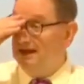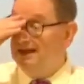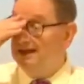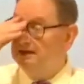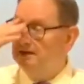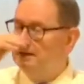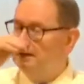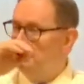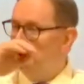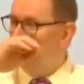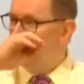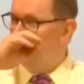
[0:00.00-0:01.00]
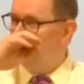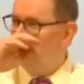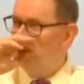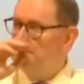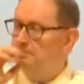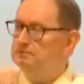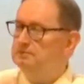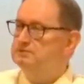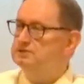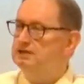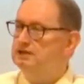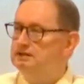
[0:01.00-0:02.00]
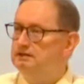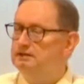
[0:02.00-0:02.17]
and uh, we, we said,